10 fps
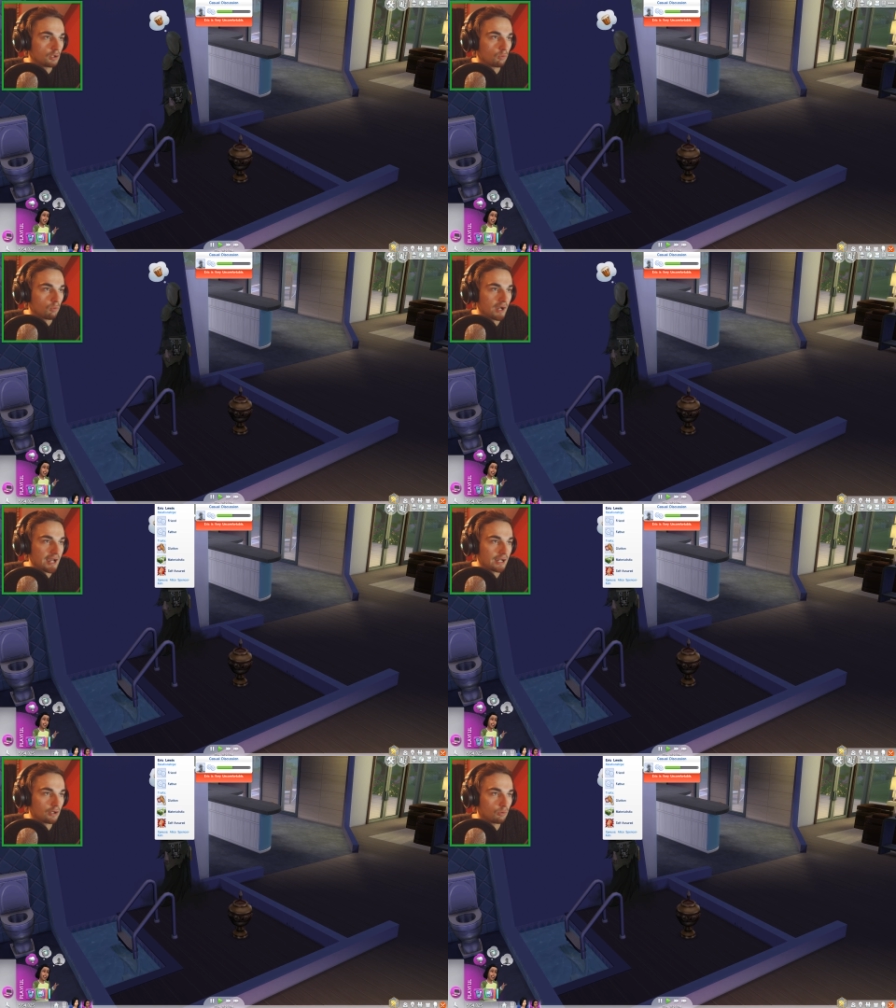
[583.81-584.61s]

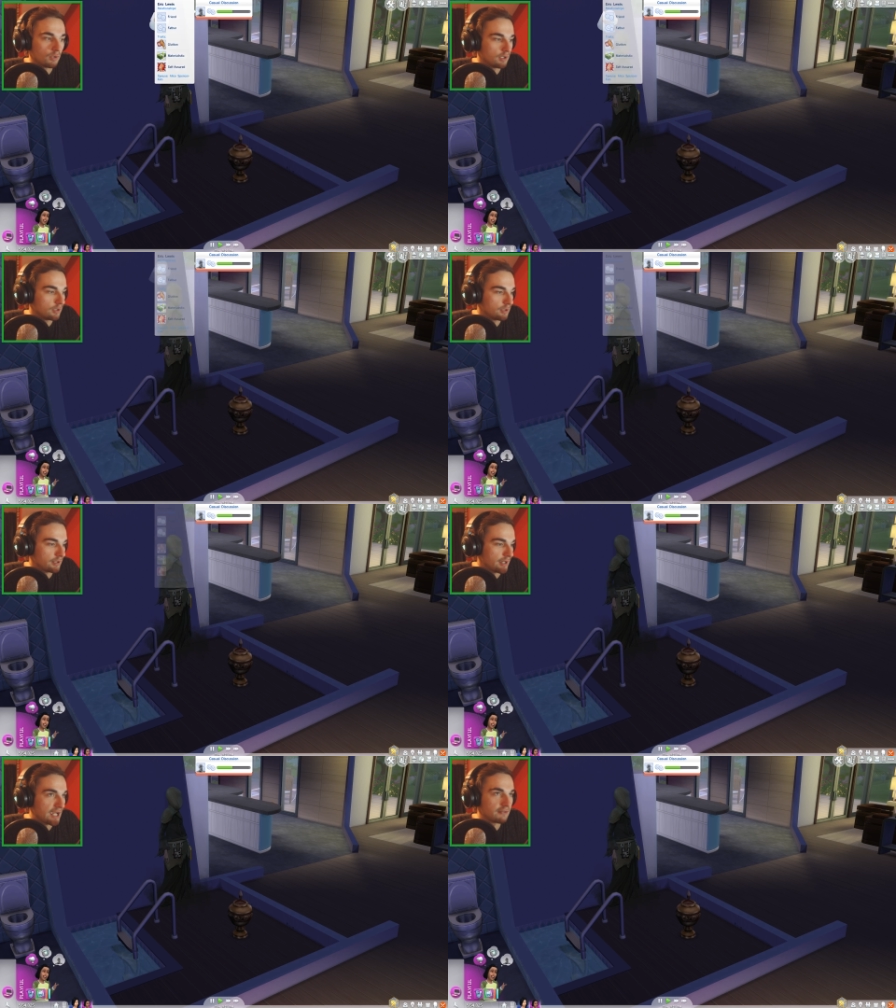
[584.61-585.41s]
Wow.
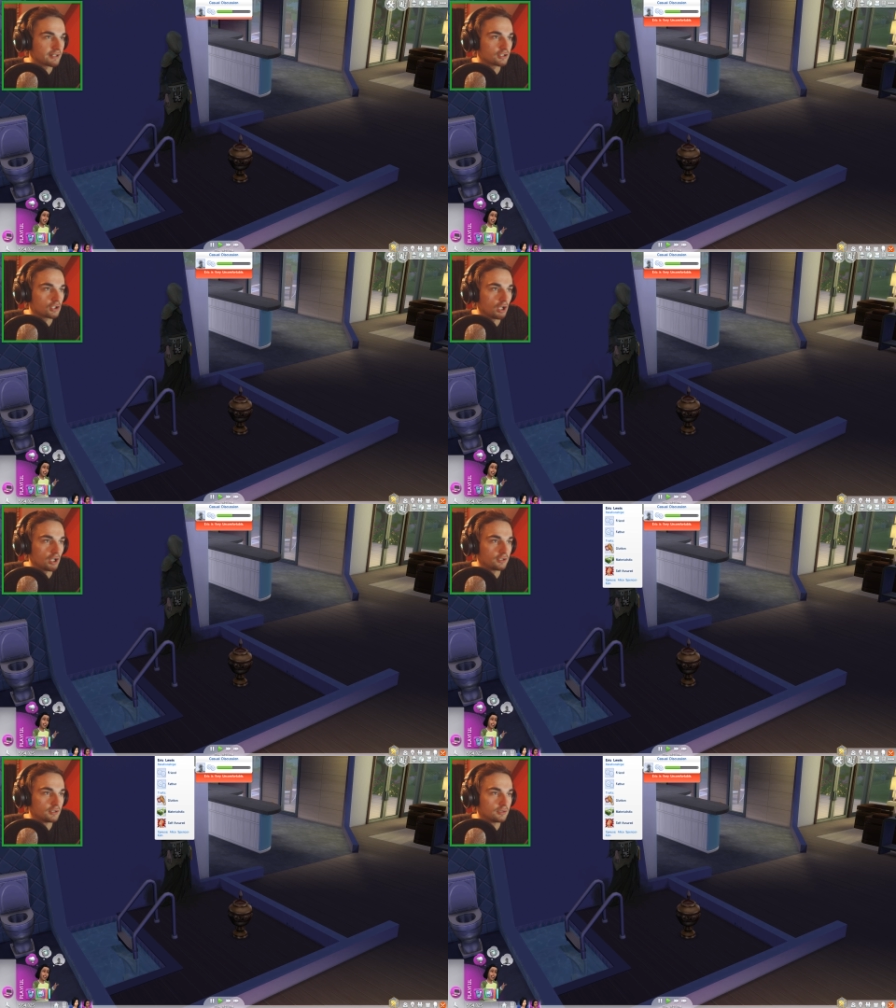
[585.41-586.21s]
Eric is
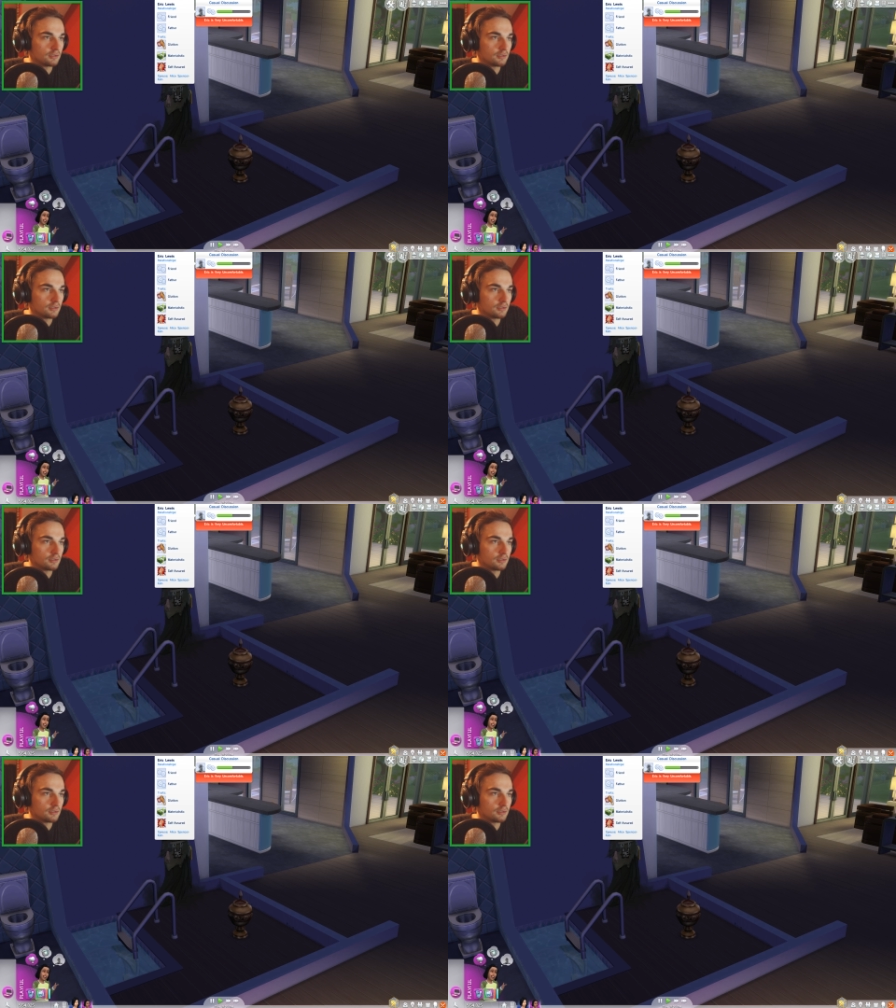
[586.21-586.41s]
gone.